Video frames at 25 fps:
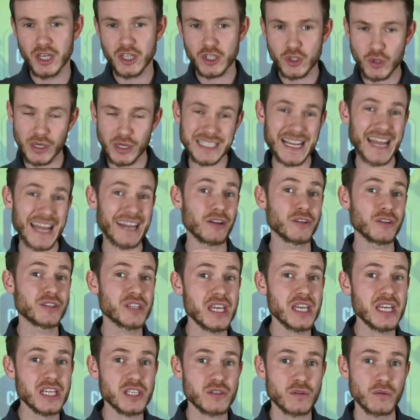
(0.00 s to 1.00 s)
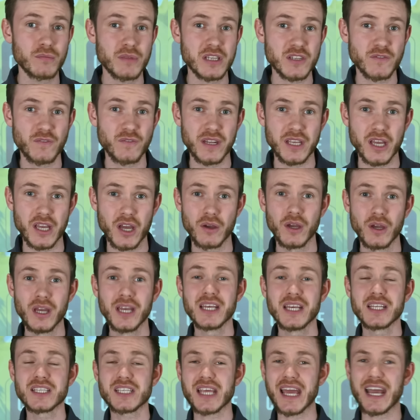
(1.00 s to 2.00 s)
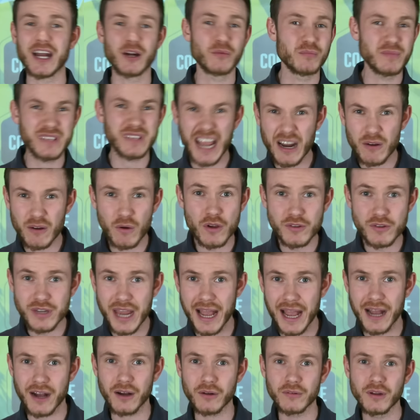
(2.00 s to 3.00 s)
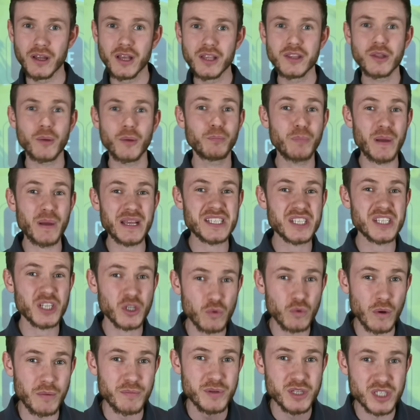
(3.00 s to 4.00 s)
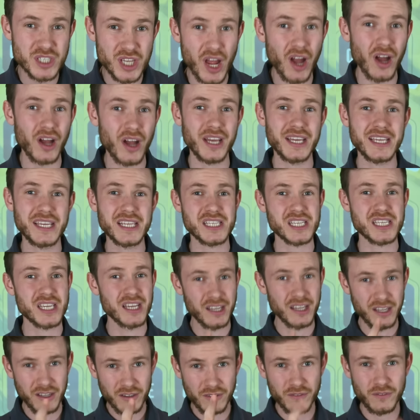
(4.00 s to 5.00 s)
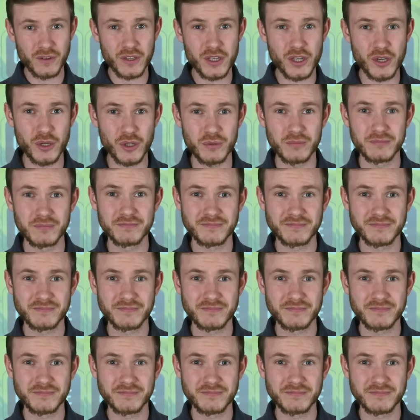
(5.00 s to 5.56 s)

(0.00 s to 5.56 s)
tricks, and ideas from this video to help narrow down the best grip size for you.